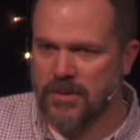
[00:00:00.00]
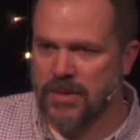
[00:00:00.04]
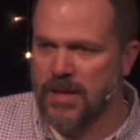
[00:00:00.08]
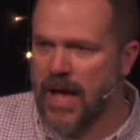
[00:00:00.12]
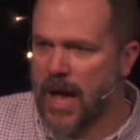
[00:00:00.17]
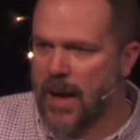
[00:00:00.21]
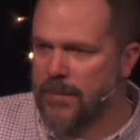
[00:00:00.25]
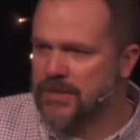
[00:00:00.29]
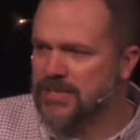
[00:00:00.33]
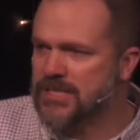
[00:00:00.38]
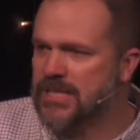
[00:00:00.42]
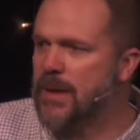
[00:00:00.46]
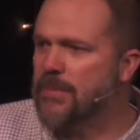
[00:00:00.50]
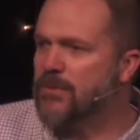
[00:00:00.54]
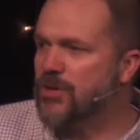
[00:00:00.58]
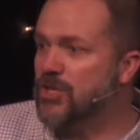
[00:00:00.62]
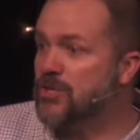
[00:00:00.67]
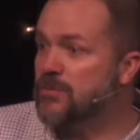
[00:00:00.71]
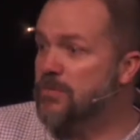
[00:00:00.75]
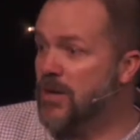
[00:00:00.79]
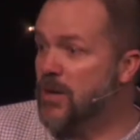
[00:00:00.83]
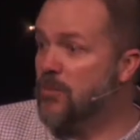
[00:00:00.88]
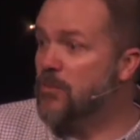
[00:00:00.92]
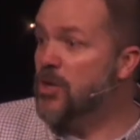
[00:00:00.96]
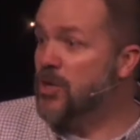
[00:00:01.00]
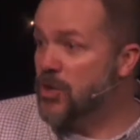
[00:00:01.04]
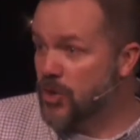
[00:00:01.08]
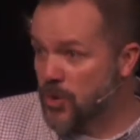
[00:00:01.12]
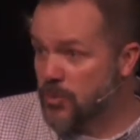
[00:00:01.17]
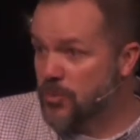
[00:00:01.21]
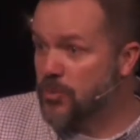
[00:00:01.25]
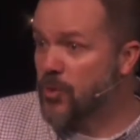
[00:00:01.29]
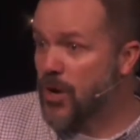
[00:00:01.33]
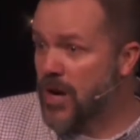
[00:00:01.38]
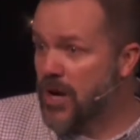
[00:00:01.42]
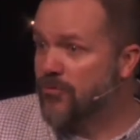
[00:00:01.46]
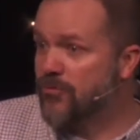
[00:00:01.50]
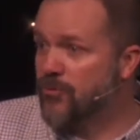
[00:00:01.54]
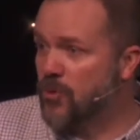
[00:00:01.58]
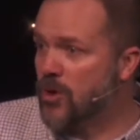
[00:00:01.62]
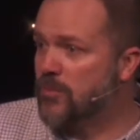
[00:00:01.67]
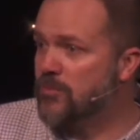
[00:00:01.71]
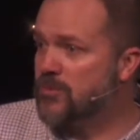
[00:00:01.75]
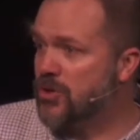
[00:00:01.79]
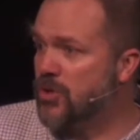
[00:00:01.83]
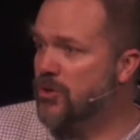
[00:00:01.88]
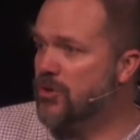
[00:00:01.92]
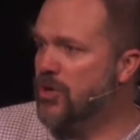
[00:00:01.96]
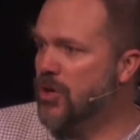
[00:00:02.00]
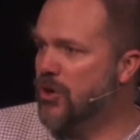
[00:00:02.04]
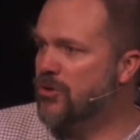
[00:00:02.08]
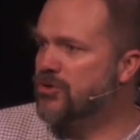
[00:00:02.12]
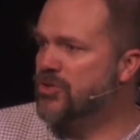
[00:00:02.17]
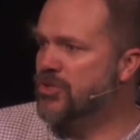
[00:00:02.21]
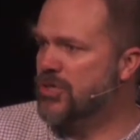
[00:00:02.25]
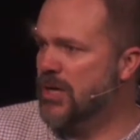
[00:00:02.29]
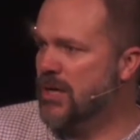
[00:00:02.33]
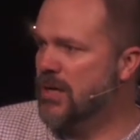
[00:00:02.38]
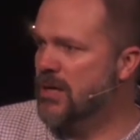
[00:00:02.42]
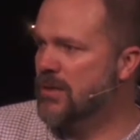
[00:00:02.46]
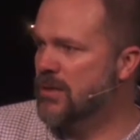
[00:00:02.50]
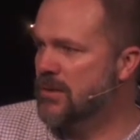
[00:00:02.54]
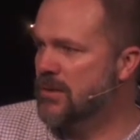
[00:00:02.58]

How much time are you spending? You pray for them too, don't you?